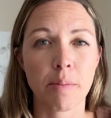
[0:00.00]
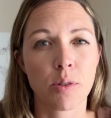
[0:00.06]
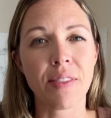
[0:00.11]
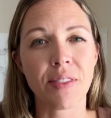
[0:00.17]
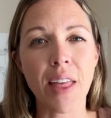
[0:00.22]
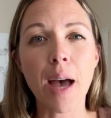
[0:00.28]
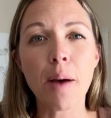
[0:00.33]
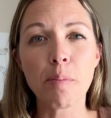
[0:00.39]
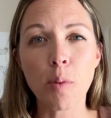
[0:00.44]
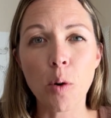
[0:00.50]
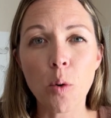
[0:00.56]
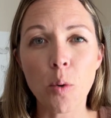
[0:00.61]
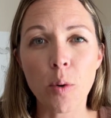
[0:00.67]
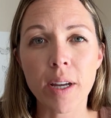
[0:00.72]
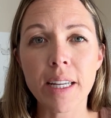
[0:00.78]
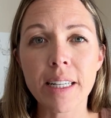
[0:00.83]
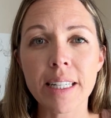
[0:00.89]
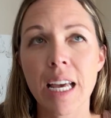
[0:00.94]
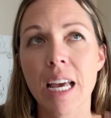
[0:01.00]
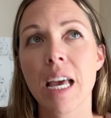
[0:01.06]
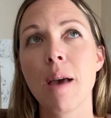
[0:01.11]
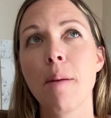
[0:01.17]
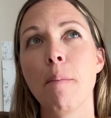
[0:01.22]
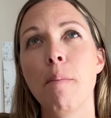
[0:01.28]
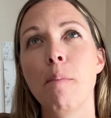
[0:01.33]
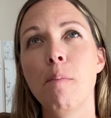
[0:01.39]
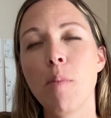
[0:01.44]
At that point,
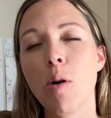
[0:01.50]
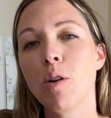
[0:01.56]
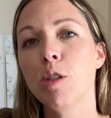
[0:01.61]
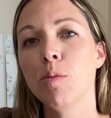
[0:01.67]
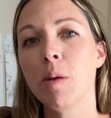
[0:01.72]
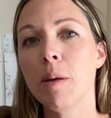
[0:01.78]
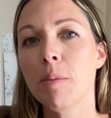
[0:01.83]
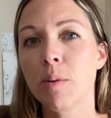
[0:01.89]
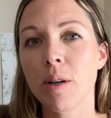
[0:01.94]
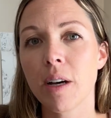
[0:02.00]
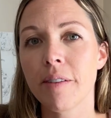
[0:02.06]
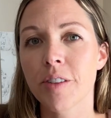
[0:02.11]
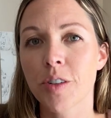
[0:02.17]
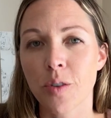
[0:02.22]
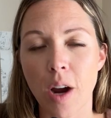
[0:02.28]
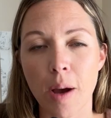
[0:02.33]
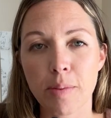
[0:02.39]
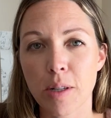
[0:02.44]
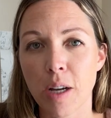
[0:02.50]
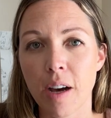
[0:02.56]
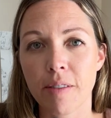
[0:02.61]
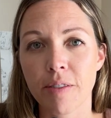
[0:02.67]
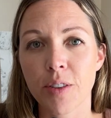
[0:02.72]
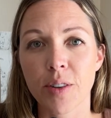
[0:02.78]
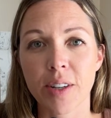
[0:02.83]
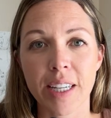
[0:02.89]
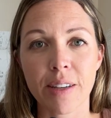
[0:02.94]
most people have dropped off
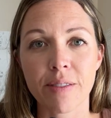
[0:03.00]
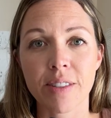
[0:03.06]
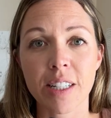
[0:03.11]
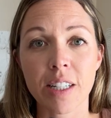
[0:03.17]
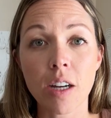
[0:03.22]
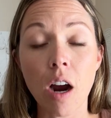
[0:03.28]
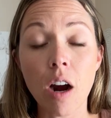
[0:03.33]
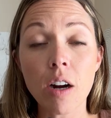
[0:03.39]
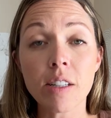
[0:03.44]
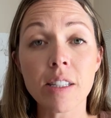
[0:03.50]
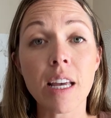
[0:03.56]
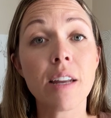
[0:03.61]
their gifts and cards,